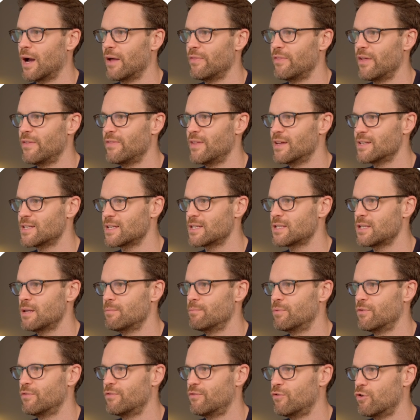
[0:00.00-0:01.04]
and then there's a
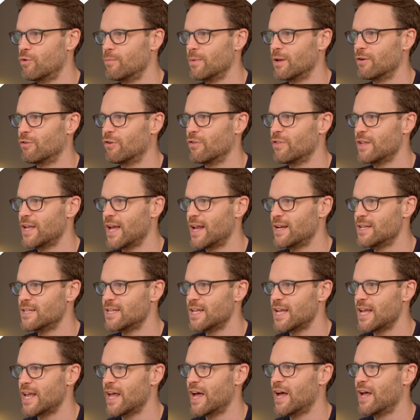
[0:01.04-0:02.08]
simple formula on the end
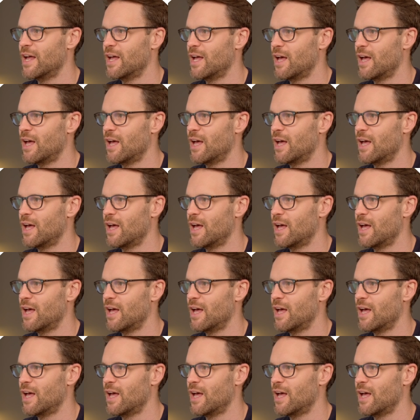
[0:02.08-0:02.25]
here